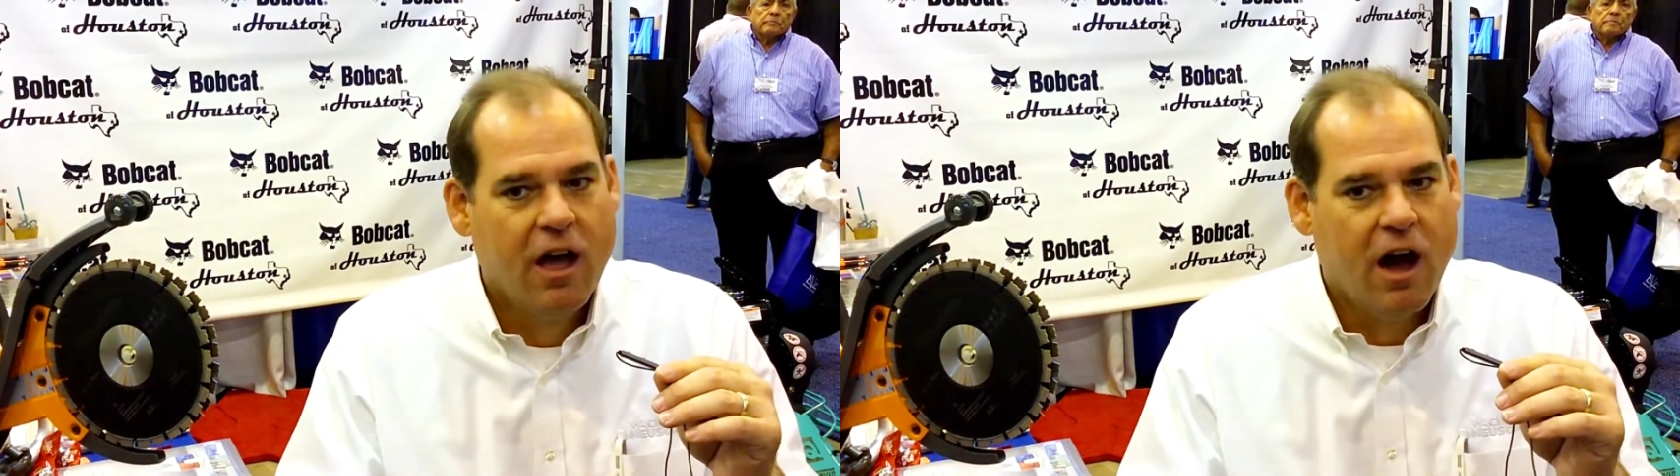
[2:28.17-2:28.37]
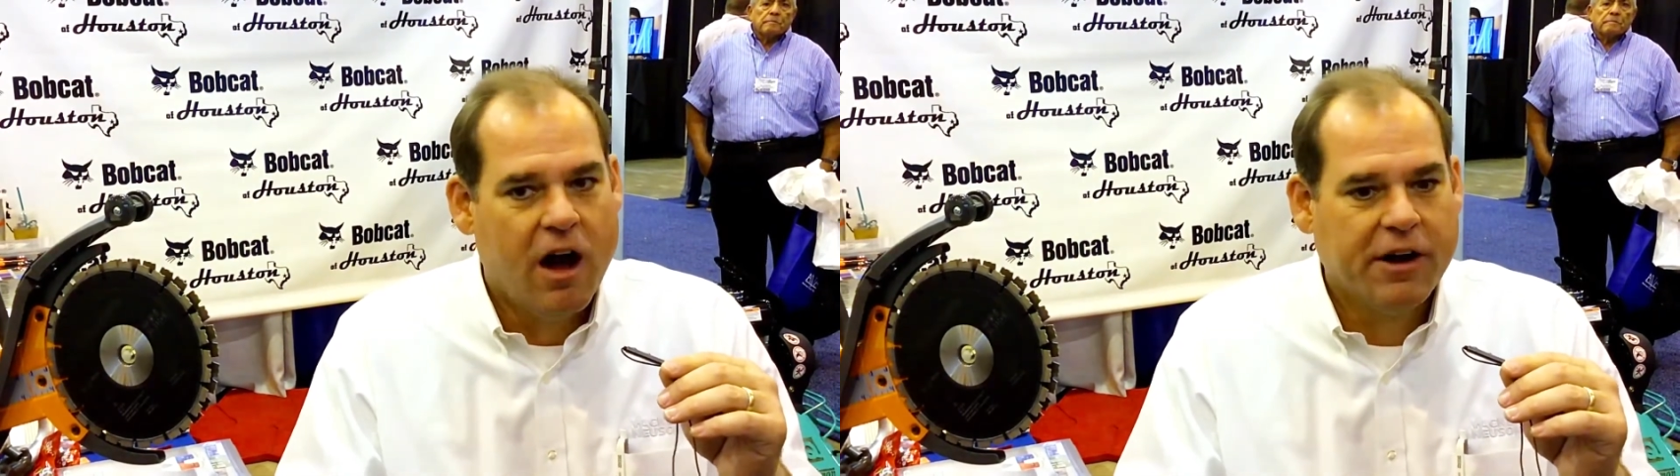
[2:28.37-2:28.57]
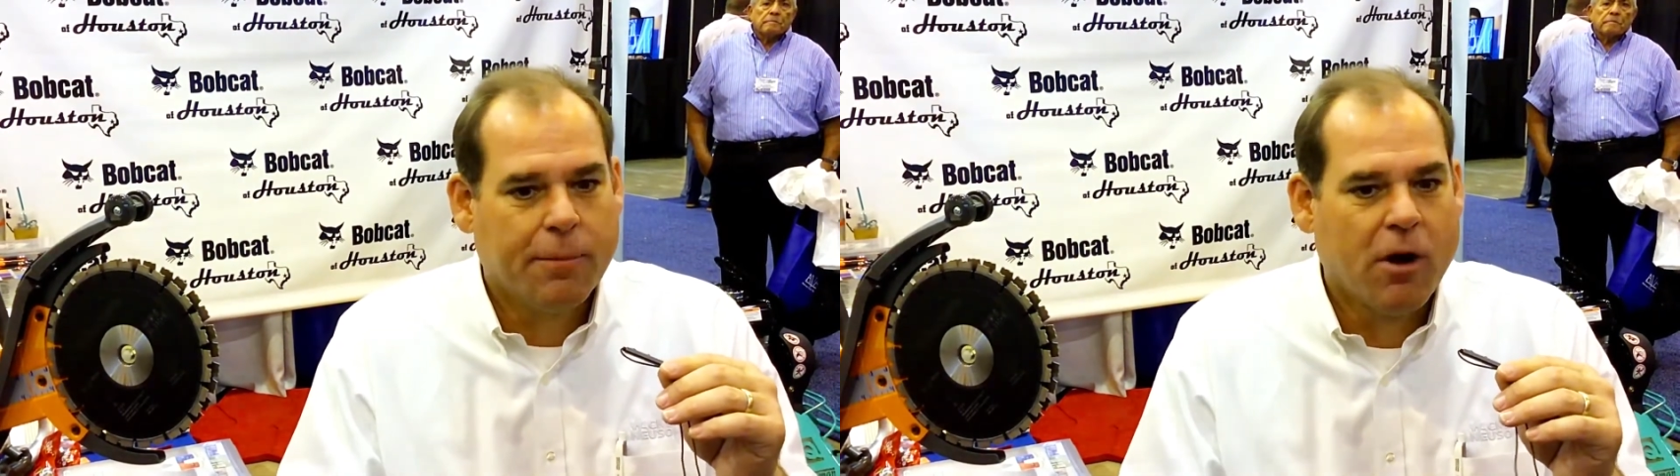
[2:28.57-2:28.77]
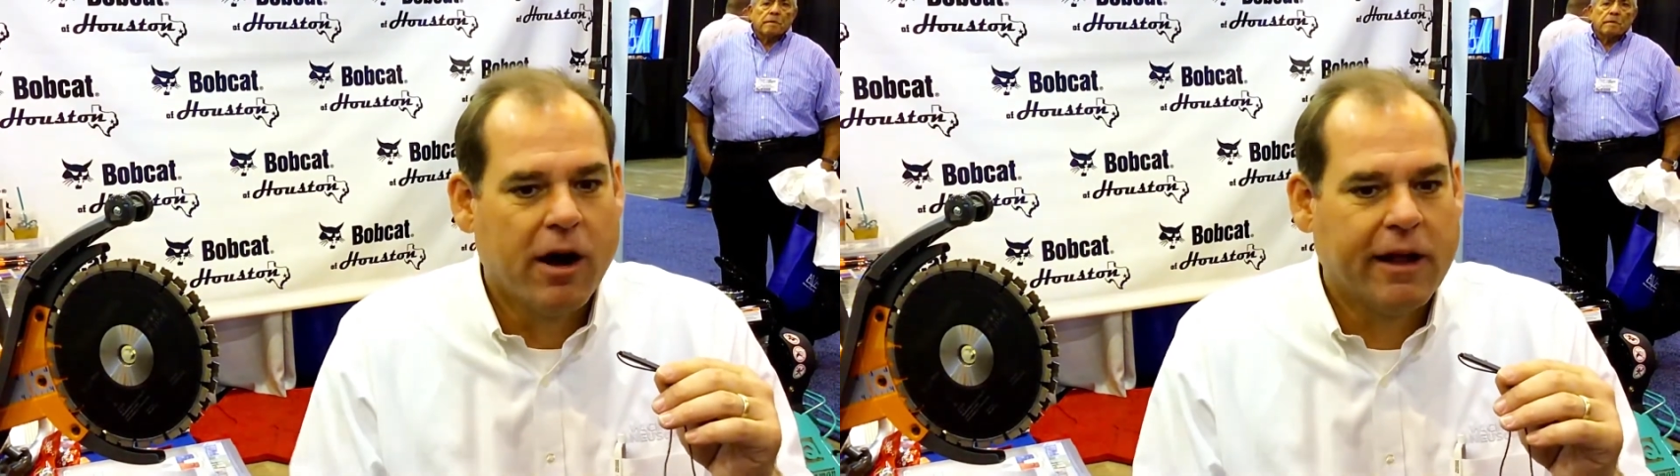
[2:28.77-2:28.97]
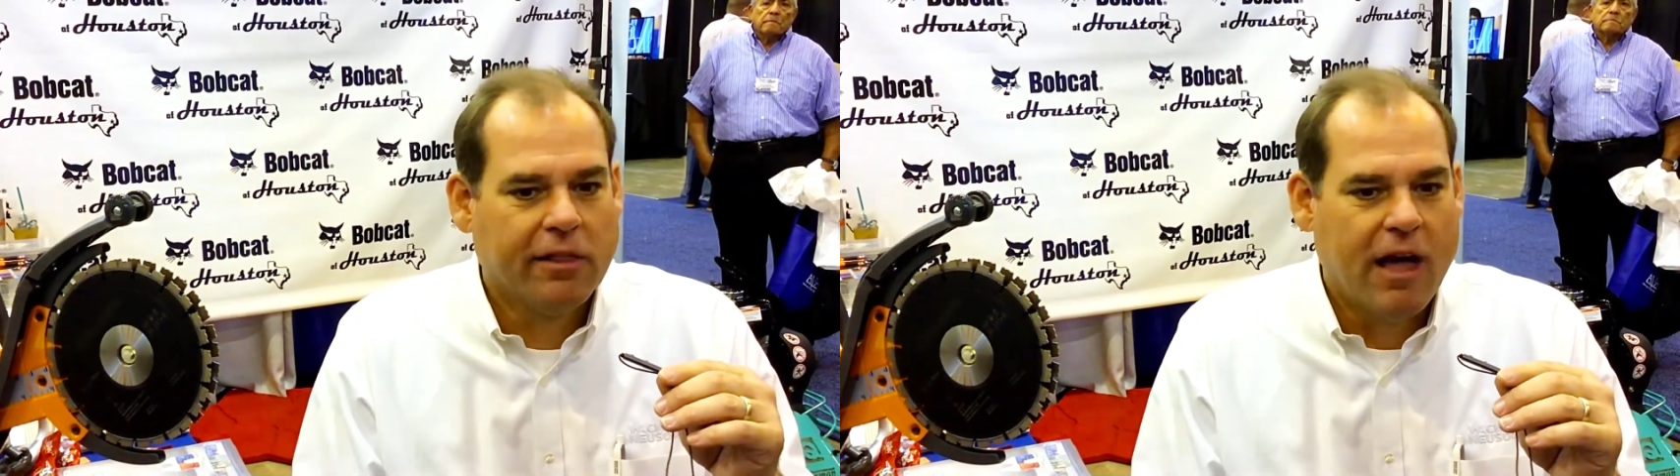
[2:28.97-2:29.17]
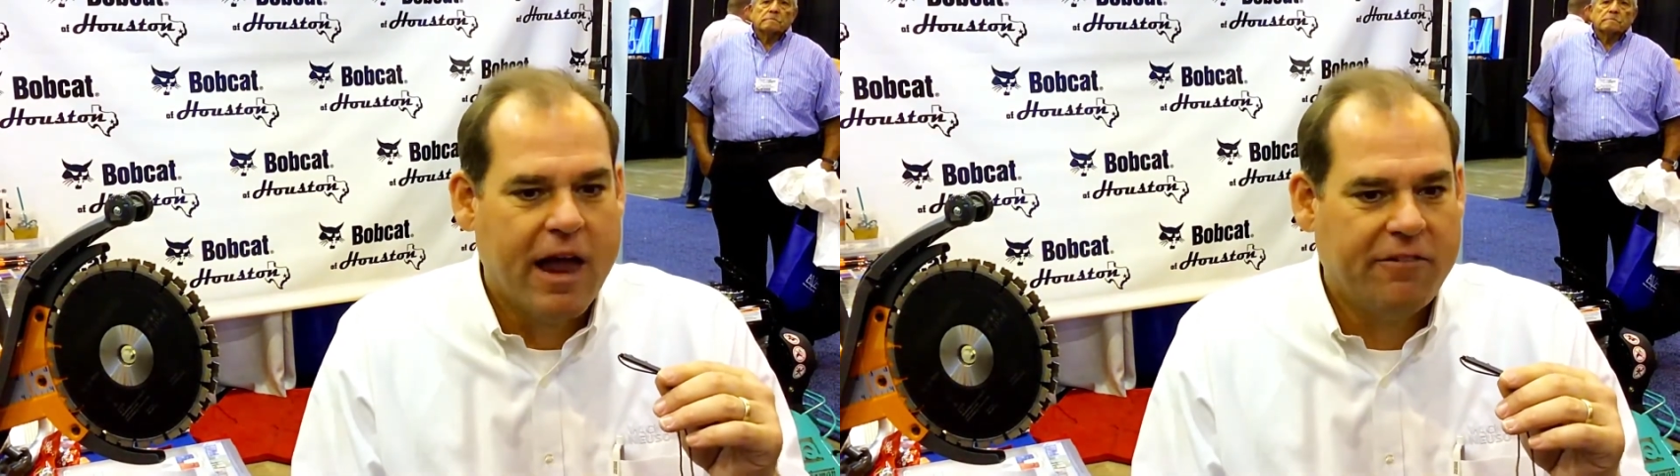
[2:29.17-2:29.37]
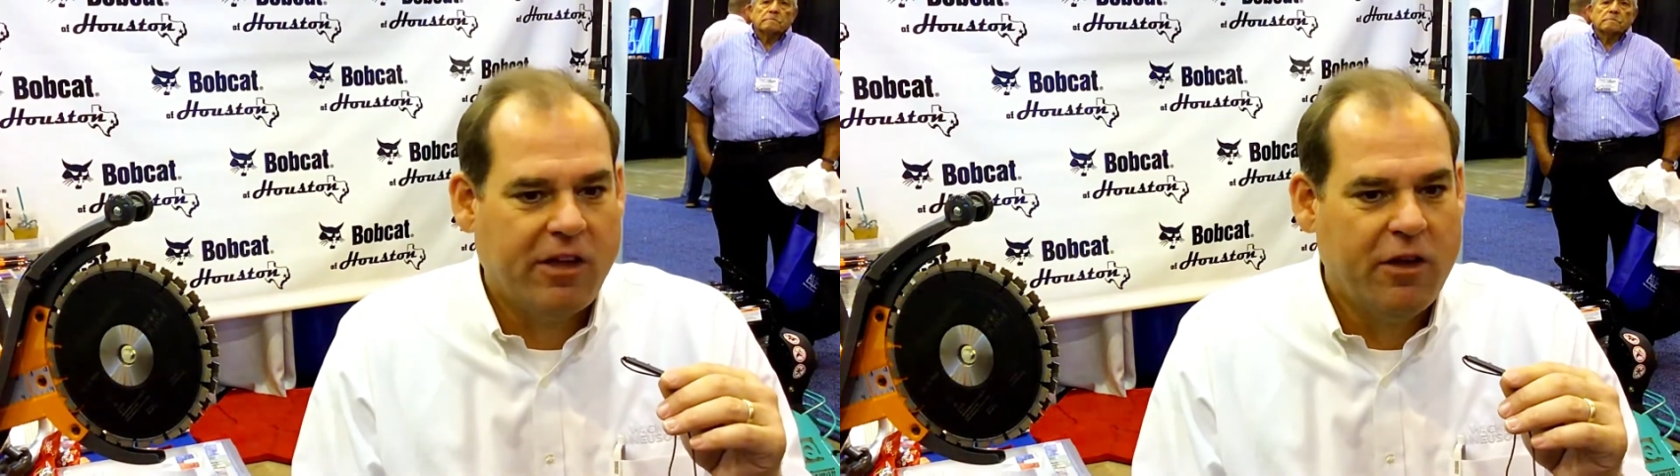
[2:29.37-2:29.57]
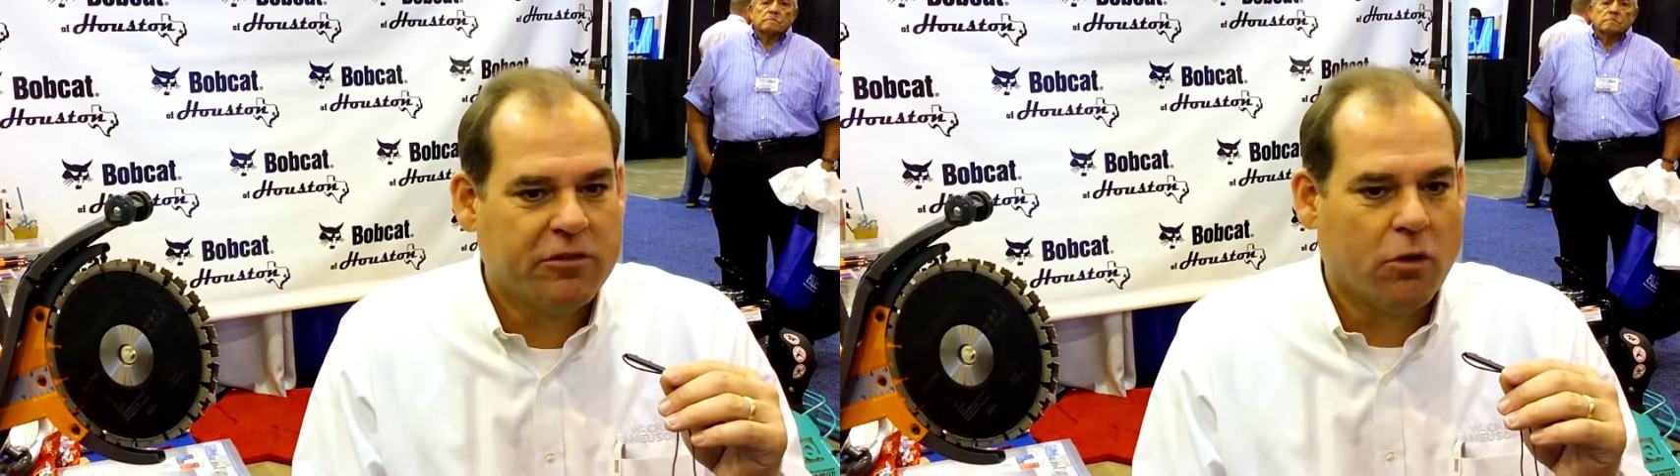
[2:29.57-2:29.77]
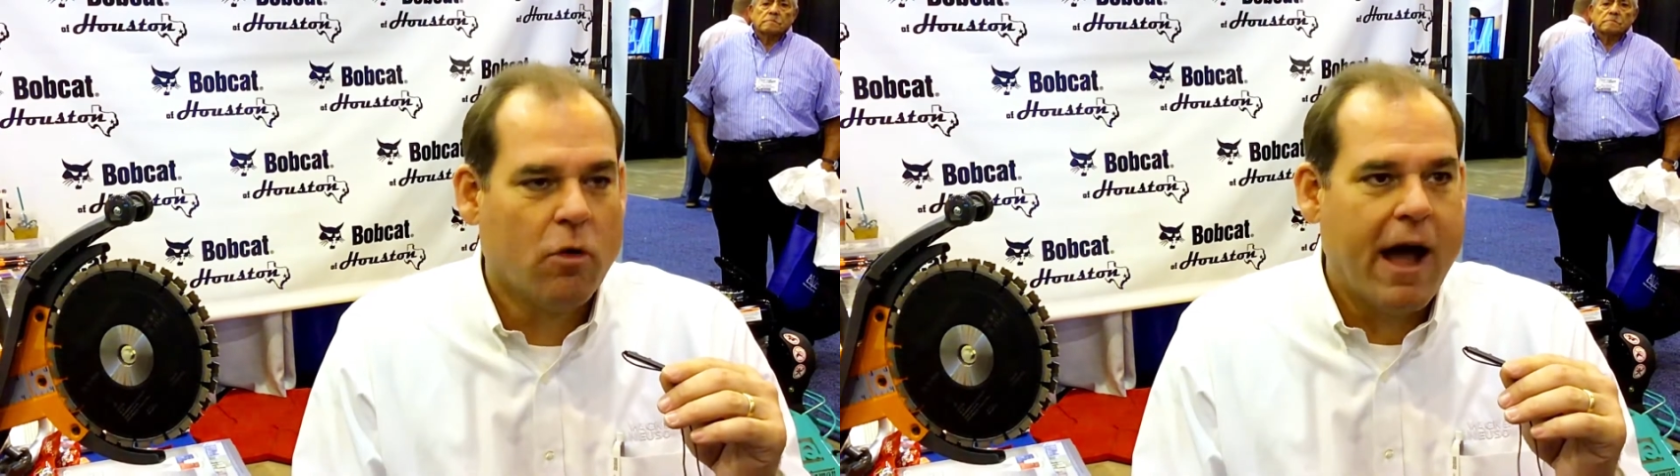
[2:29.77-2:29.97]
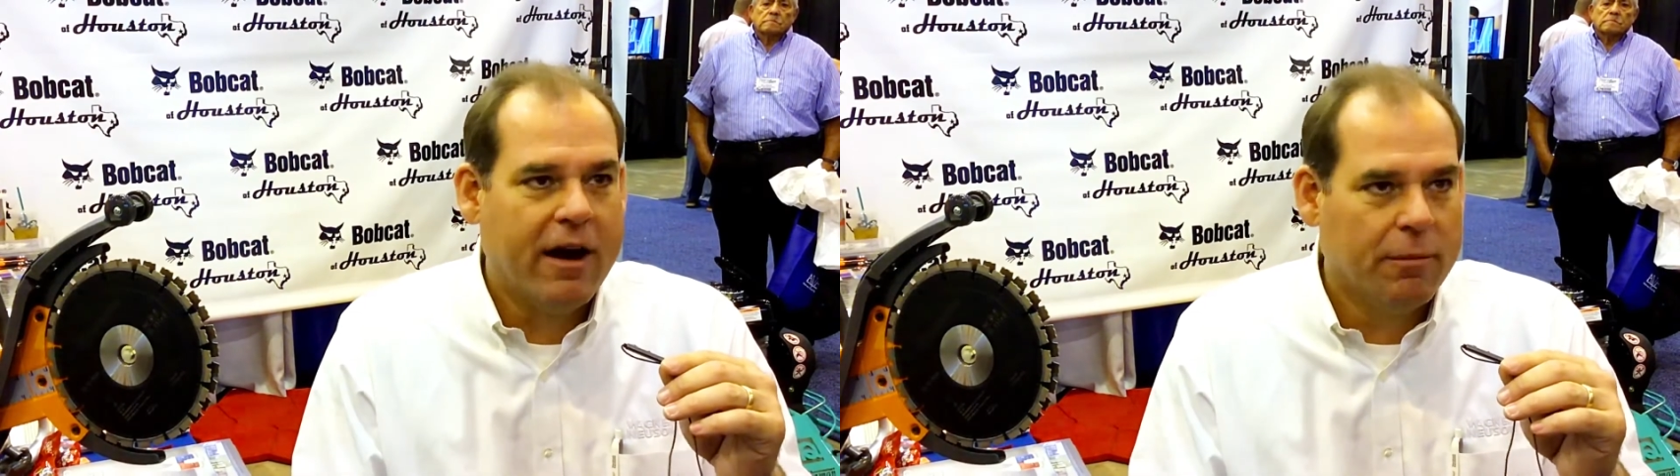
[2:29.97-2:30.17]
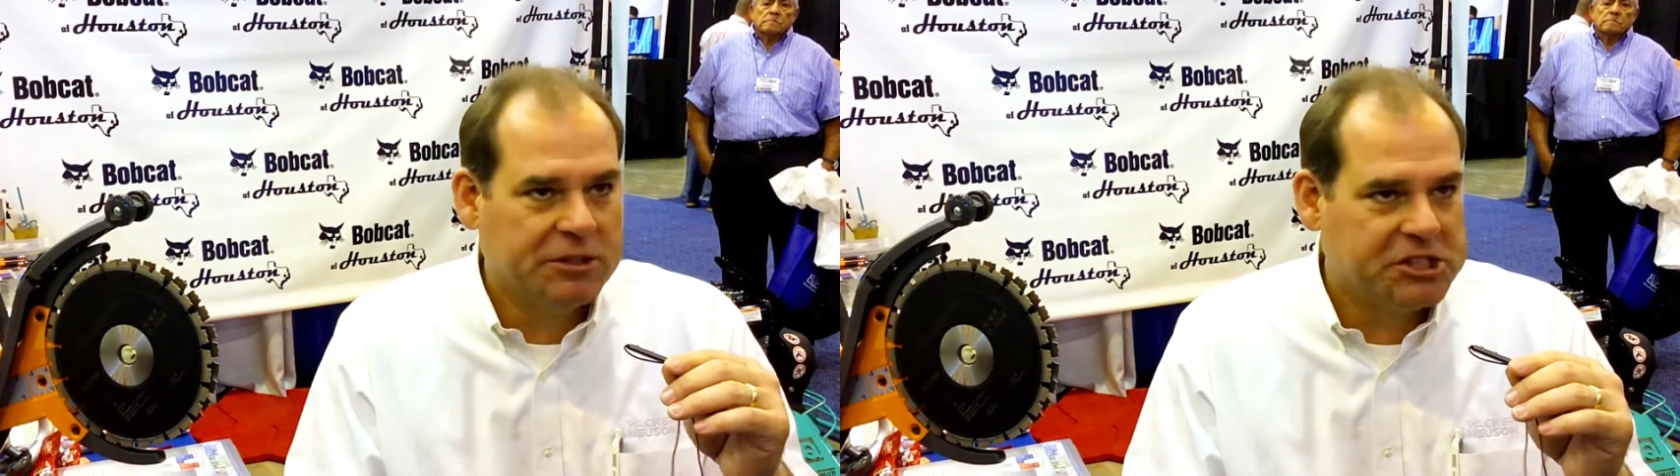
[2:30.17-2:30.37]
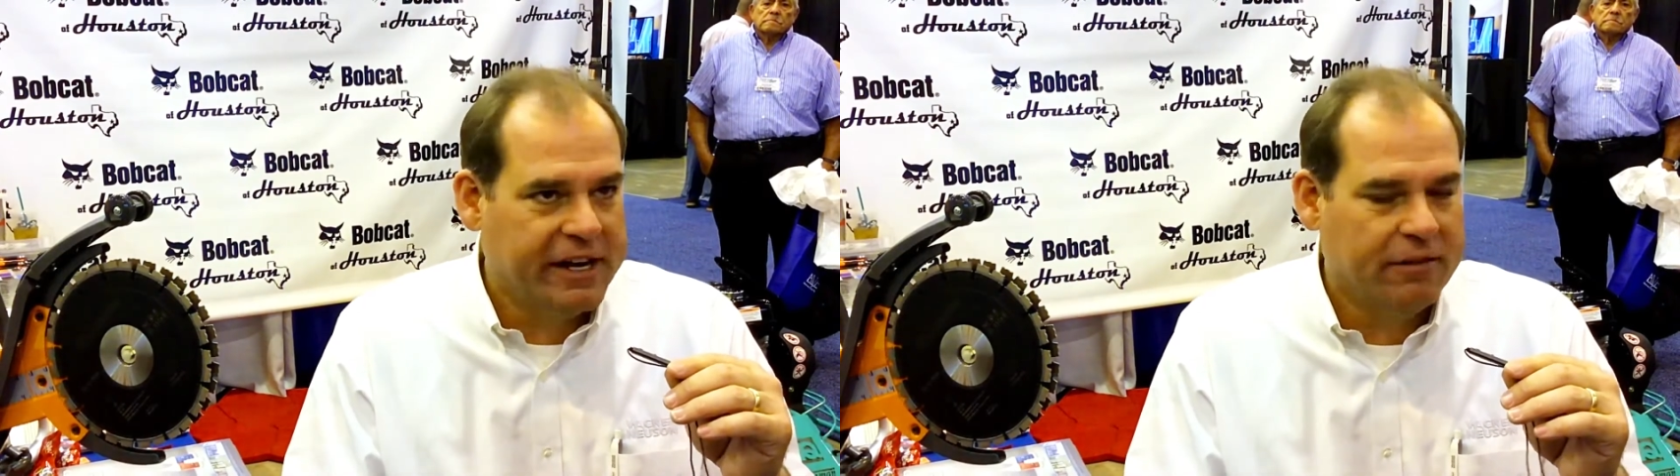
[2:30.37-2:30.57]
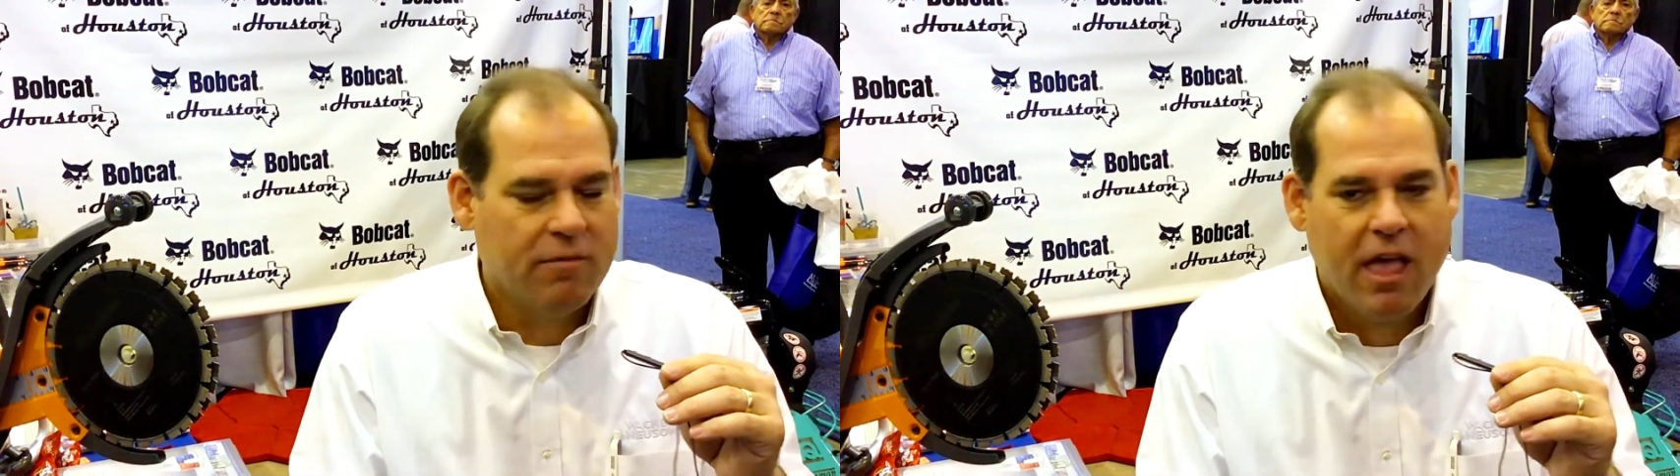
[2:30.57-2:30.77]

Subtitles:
on your parking lot if you use a rider machine.